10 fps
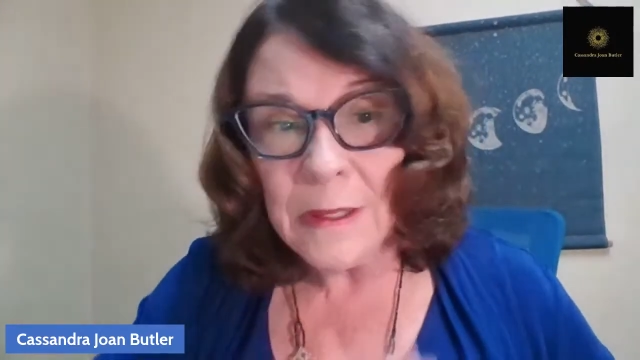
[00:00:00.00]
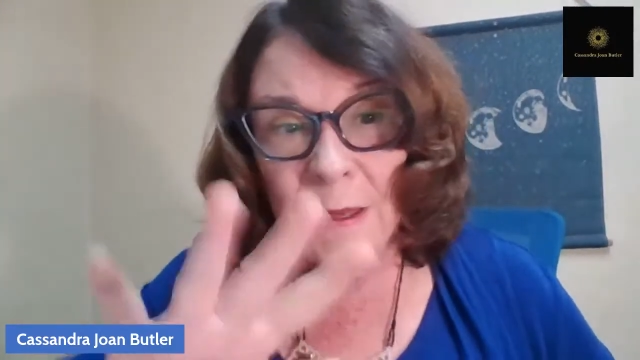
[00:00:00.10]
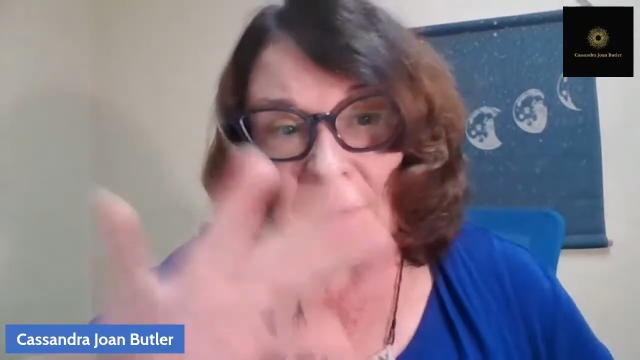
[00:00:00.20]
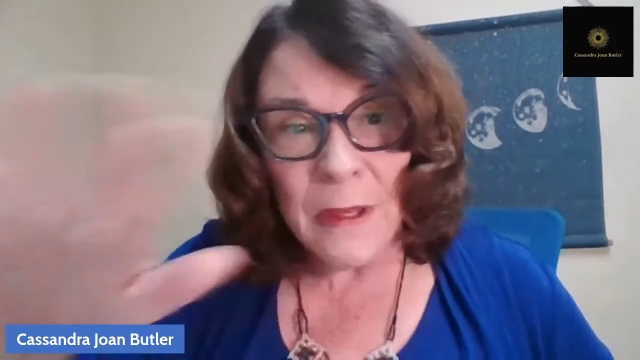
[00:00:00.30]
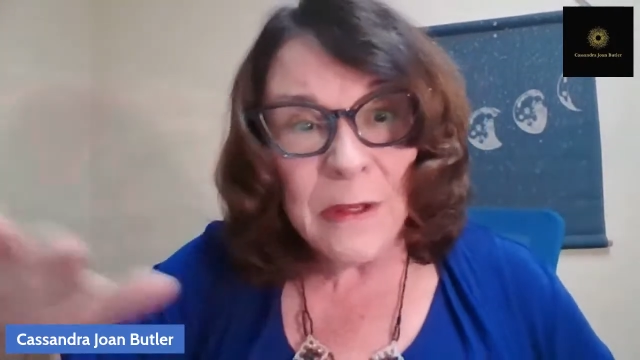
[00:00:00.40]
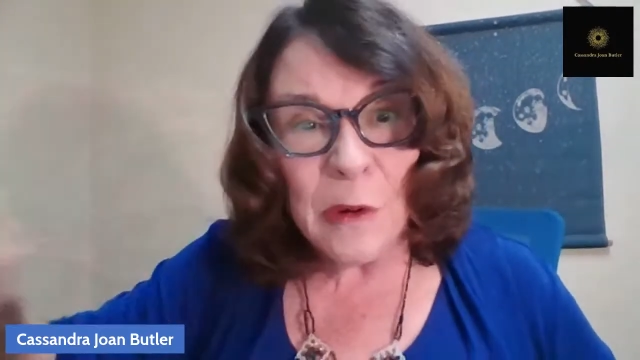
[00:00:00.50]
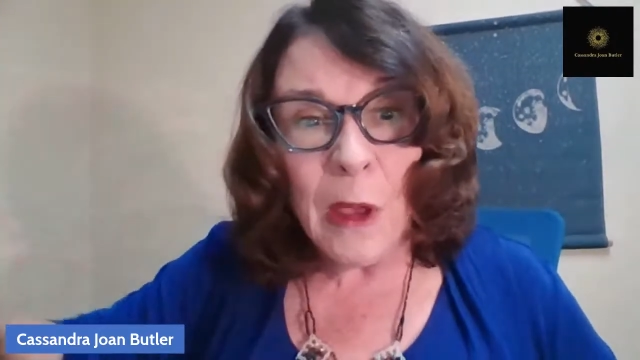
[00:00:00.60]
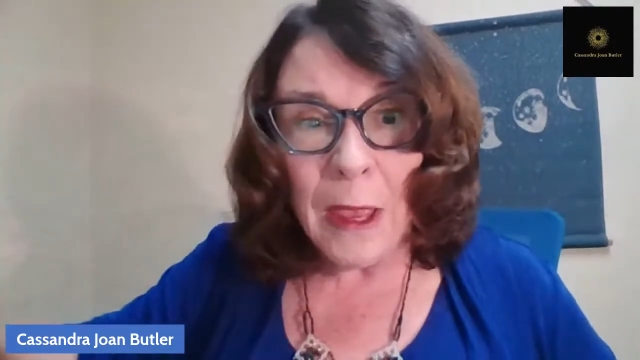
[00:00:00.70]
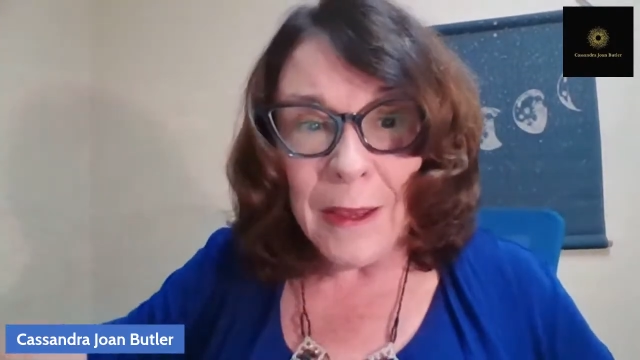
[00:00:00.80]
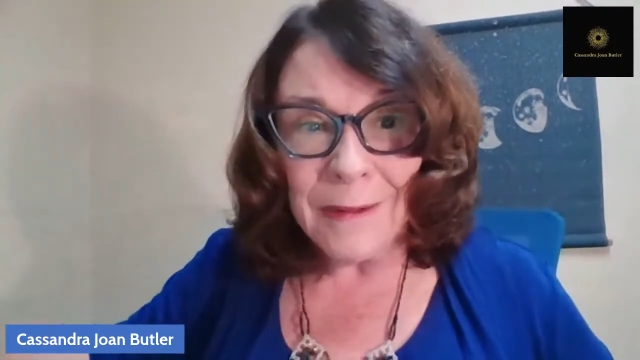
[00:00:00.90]
Everything's
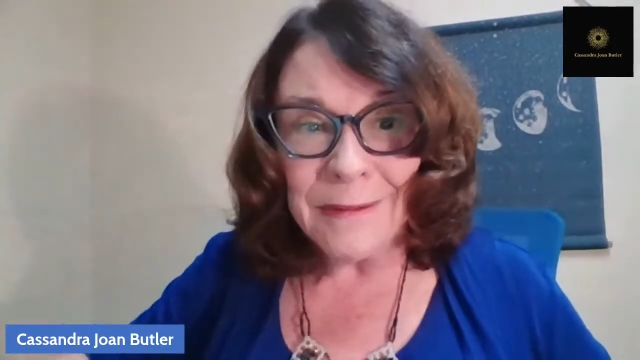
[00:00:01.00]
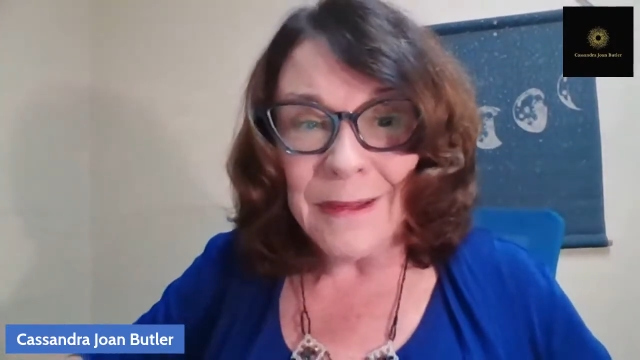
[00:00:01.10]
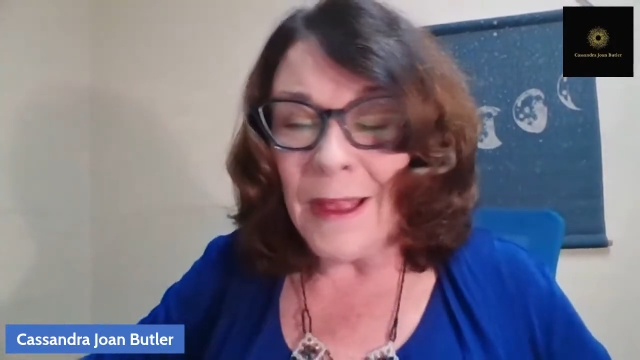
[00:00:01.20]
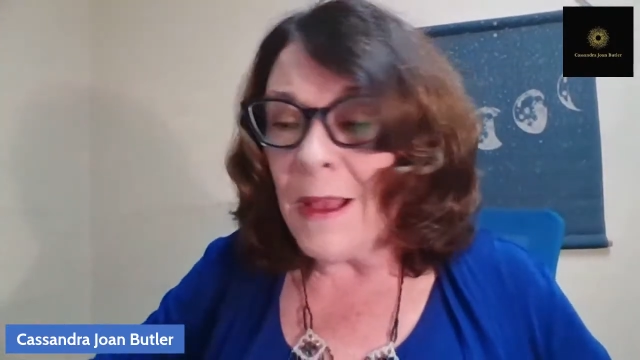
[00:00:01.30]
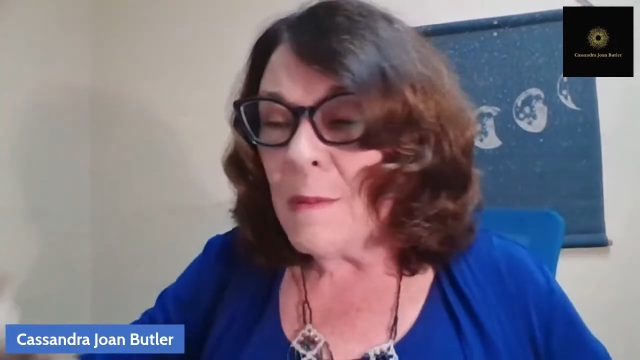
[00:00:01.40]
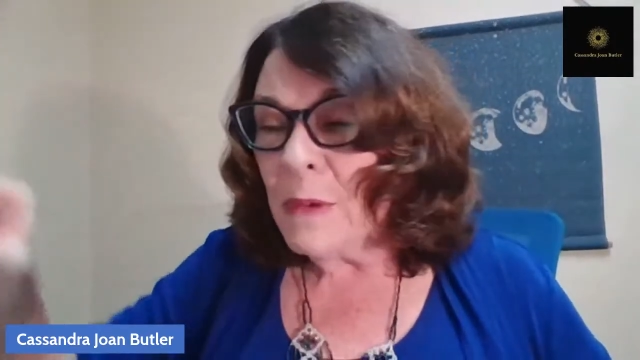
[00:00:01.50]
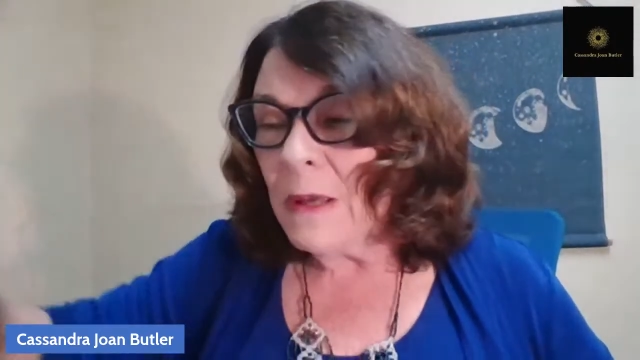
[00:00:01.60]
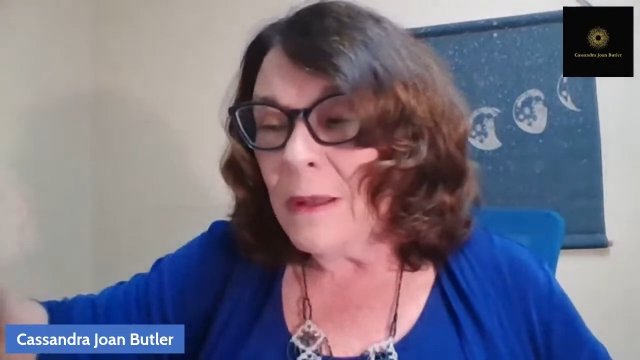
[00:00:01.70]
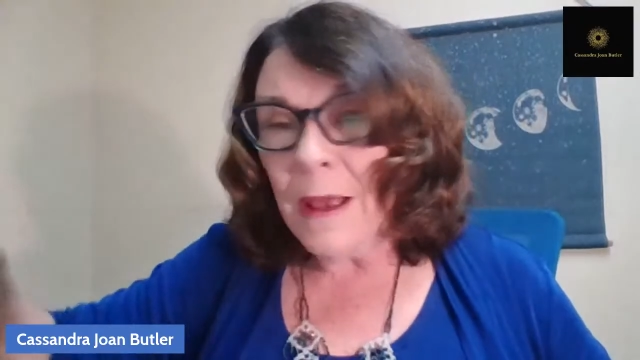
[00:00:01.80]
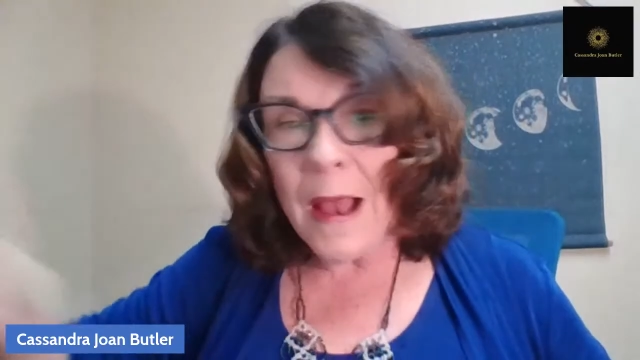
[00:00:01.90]
okay,
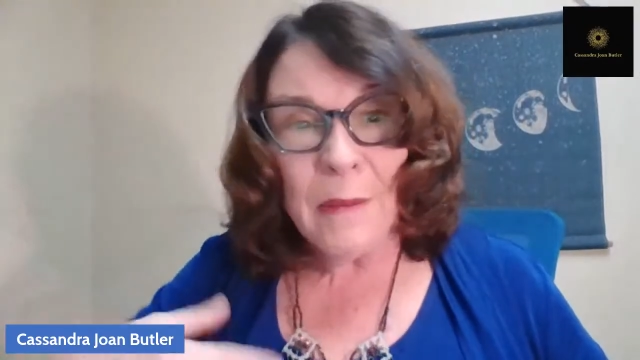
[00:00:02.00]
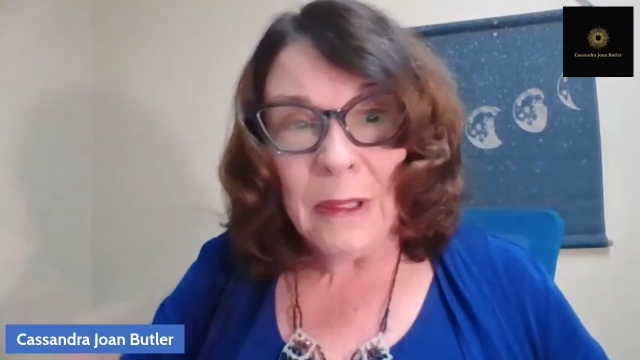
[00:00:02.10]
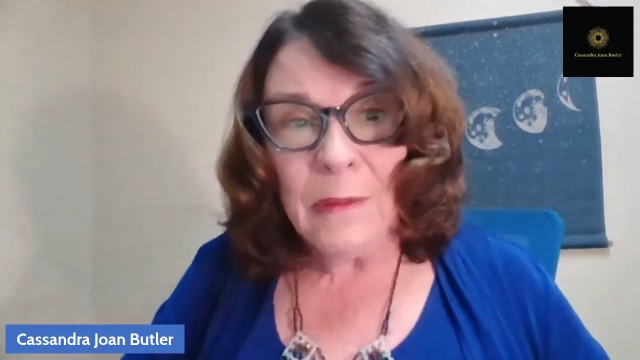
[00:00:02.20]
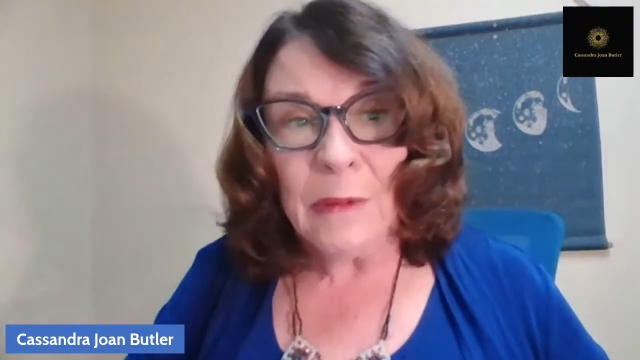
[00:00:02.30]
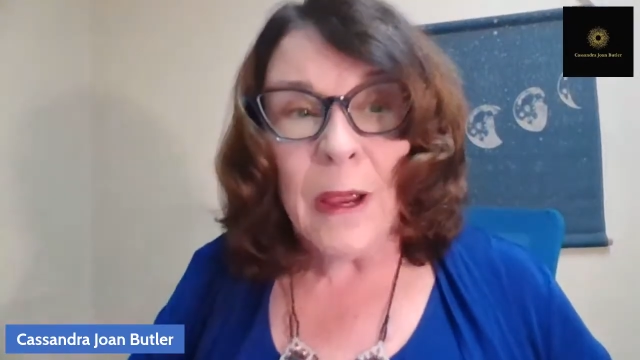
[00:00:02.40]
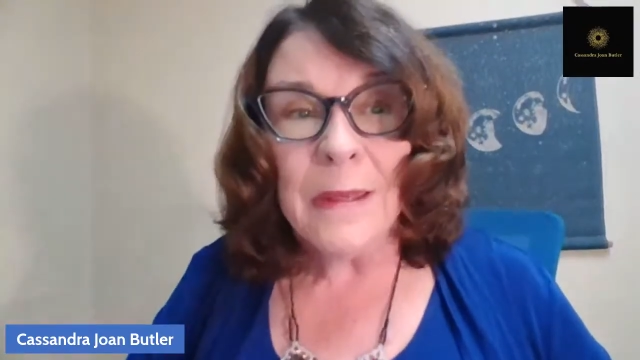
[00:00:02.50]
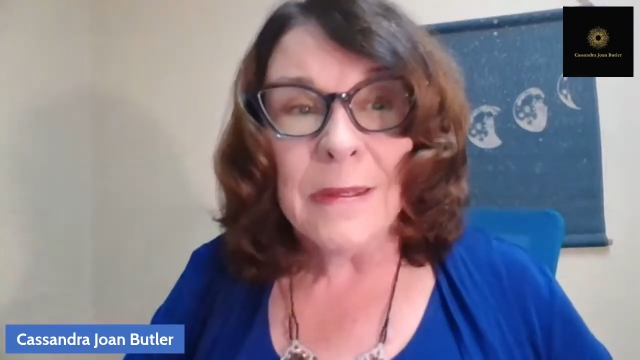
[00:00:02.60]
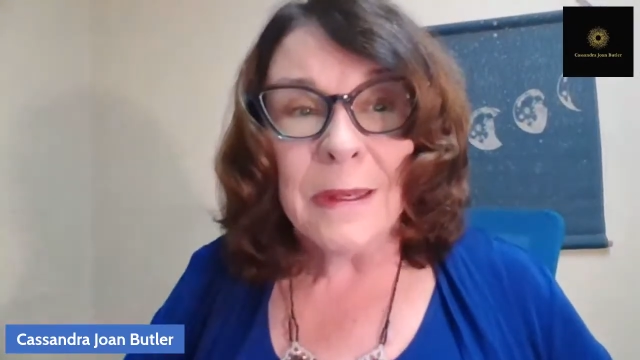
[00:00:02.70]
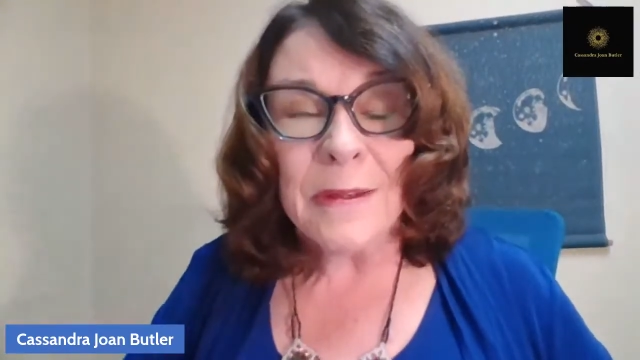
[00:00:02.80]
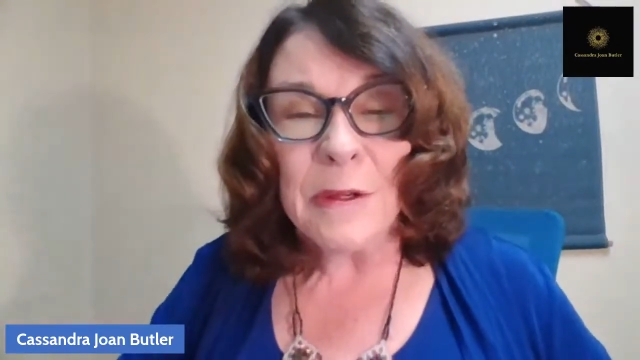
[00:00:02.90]
but I'm a Libra
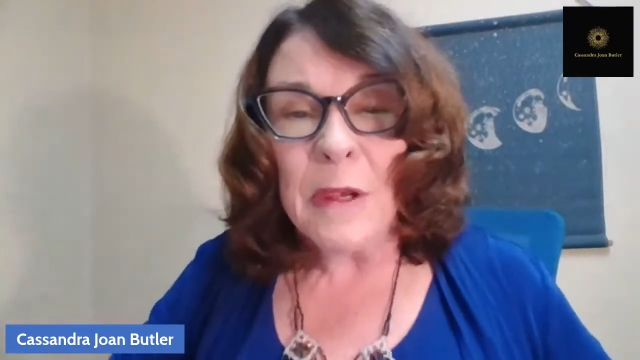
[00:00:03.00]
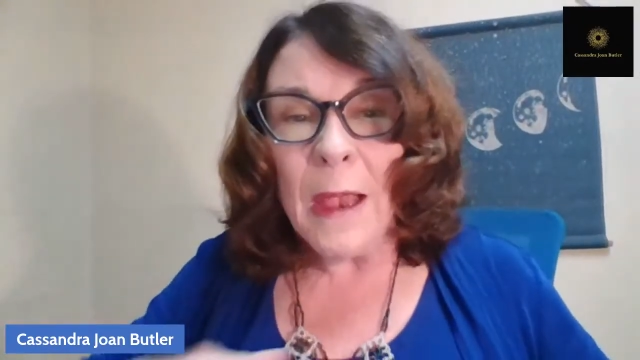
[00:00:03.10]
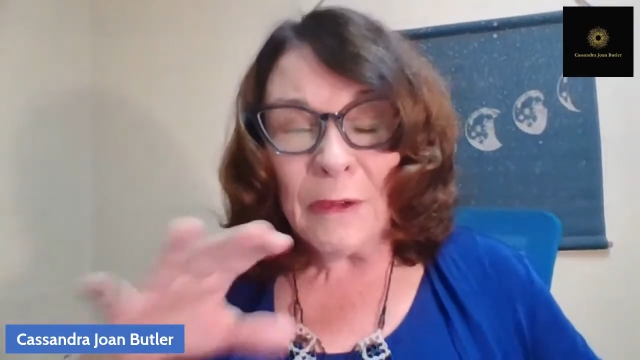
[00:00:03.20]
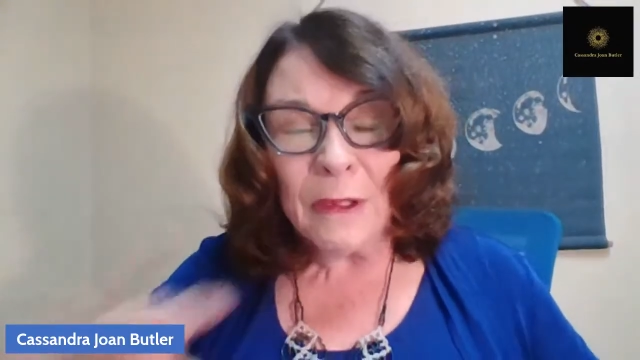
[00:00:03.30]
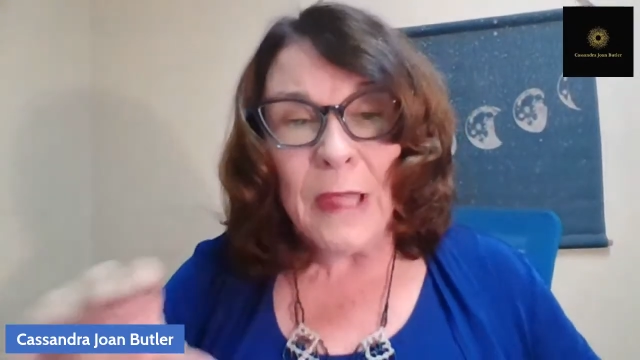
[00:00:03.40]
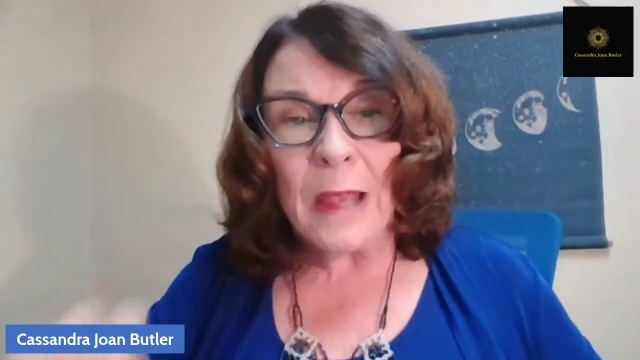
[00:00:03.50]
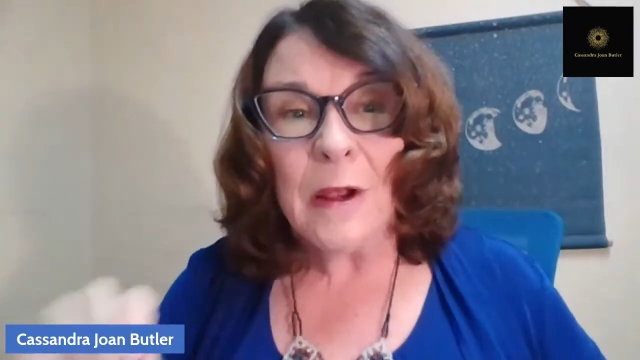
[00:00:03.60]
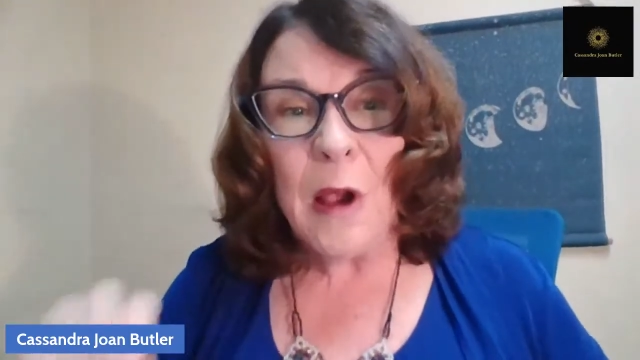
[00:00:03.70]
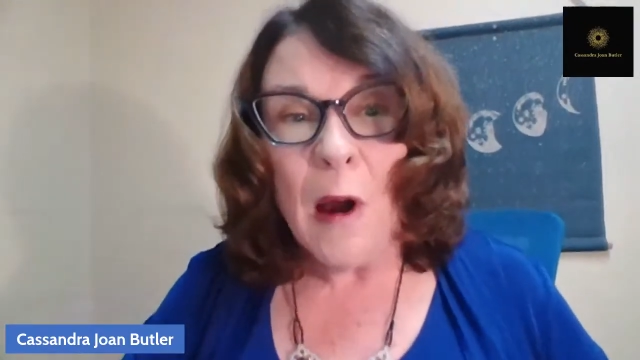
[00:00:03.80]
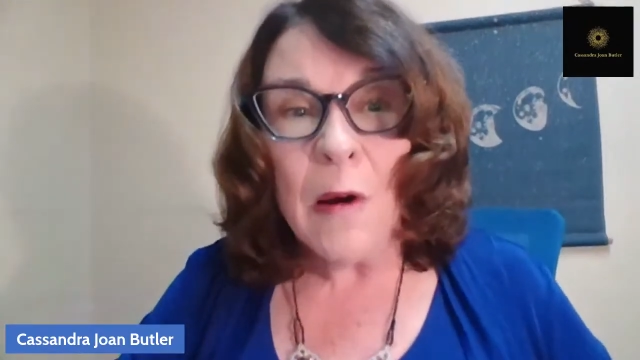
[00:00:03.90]
rising. So you have to
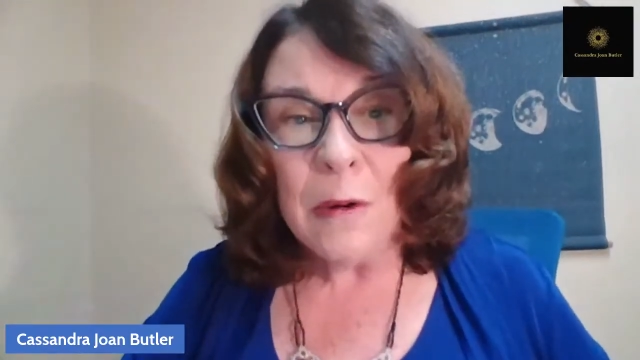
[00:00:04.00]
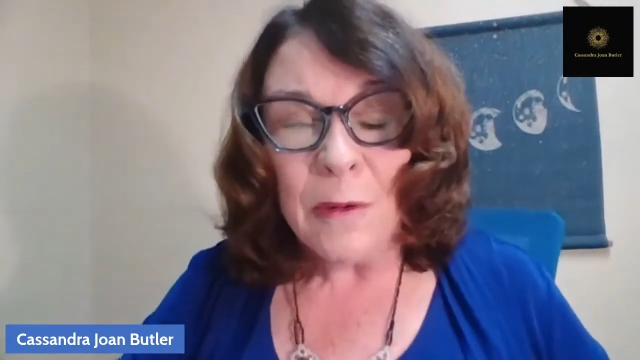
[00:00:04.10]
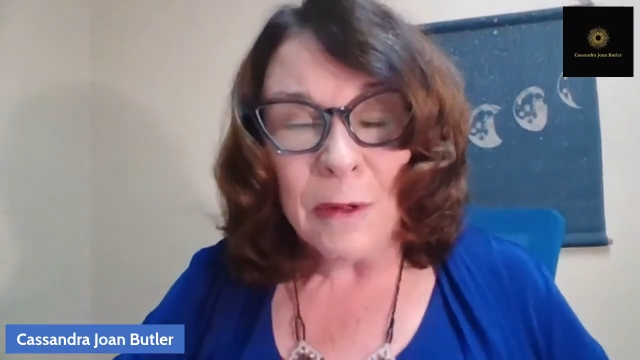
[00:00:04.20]
let go.